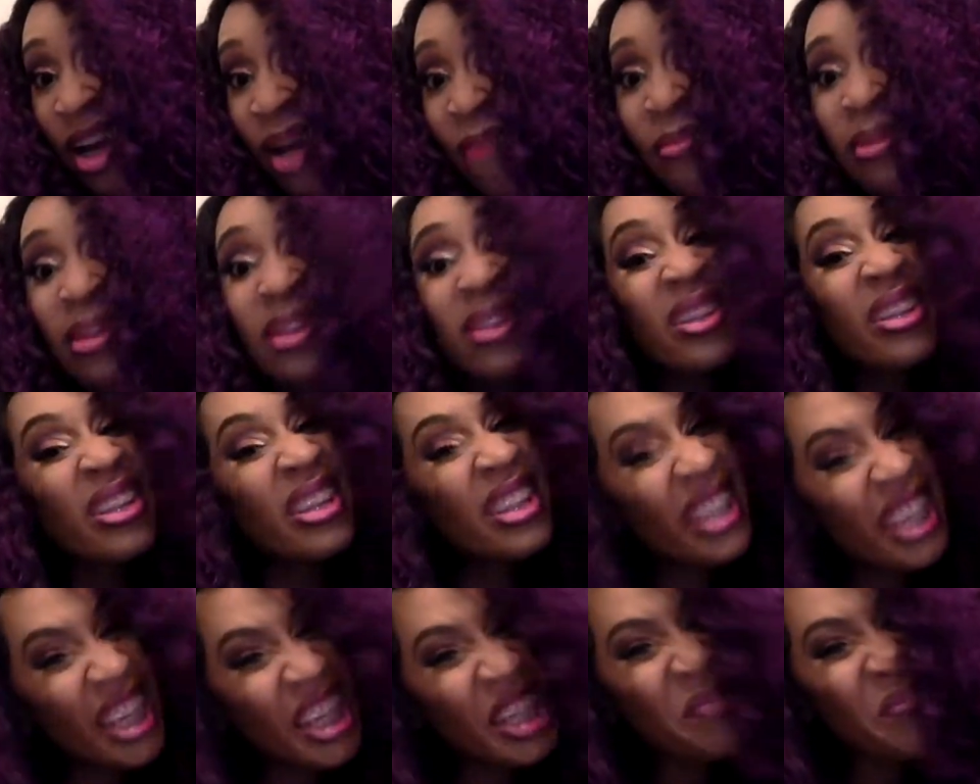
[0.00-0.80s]
I'm a
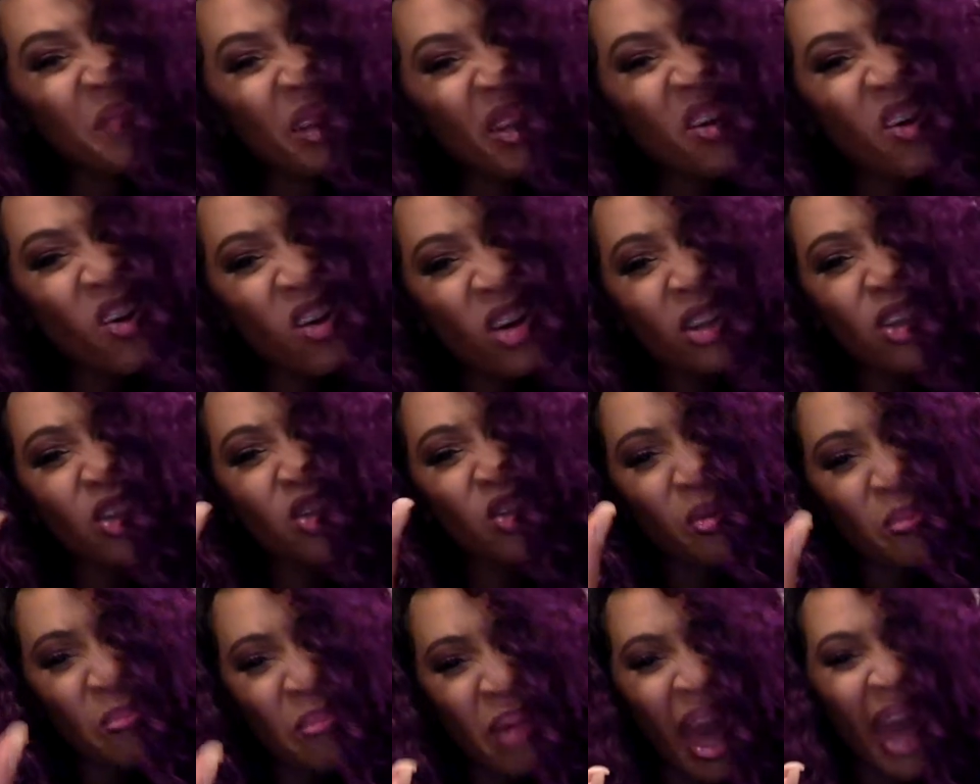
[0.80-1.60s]
little bit on the
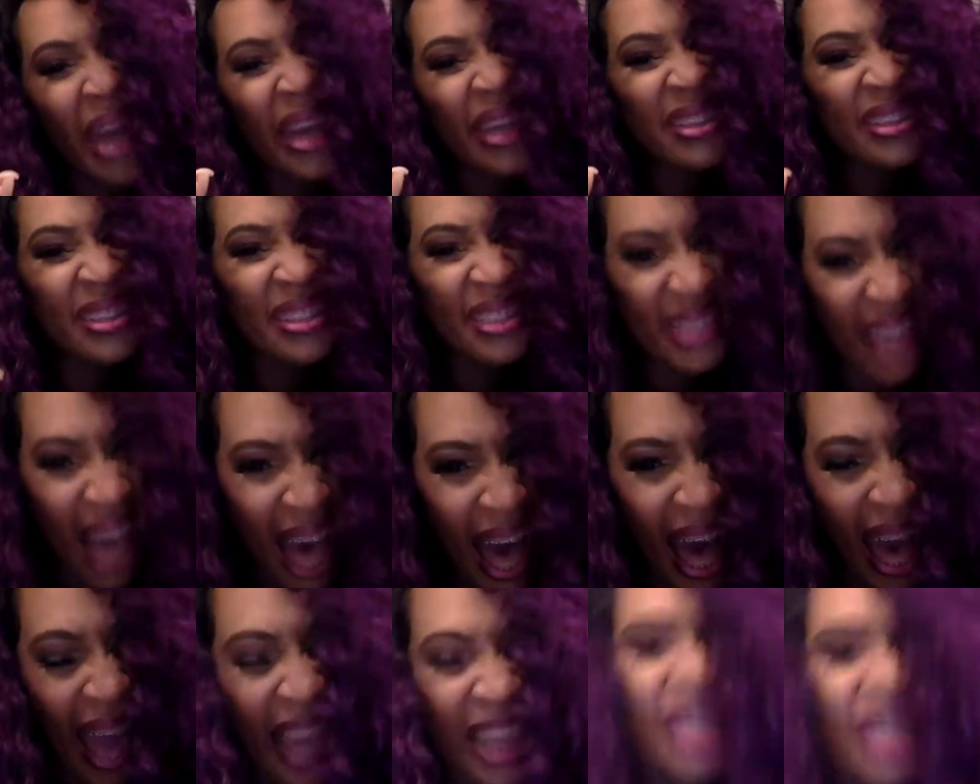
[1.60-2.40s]
dramatic
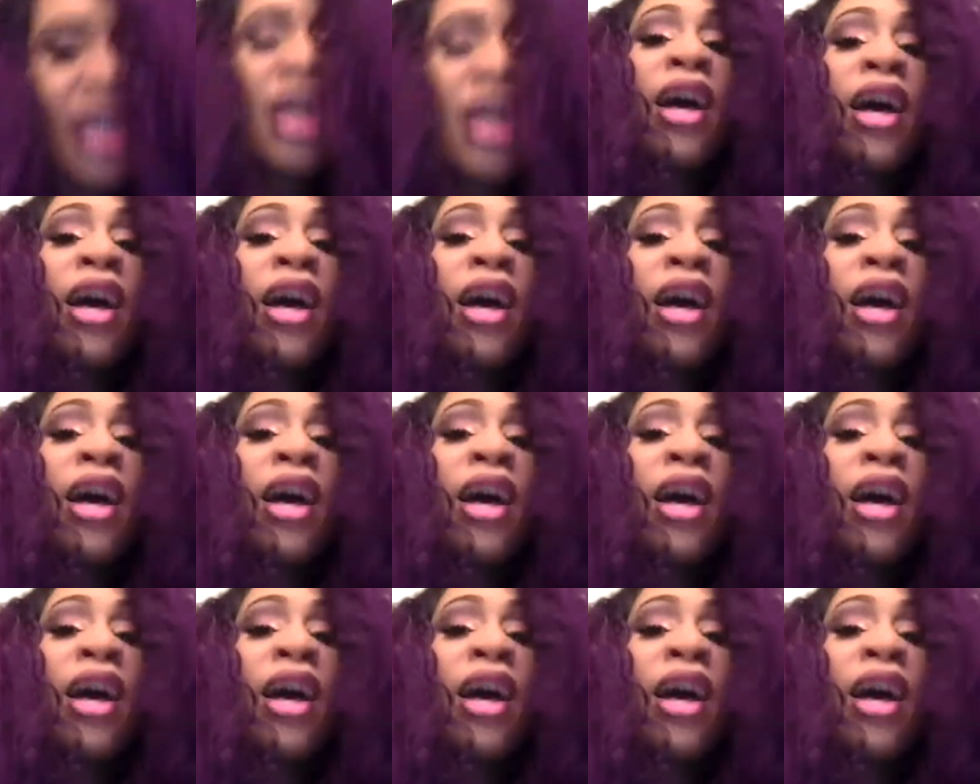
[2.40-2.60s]
side.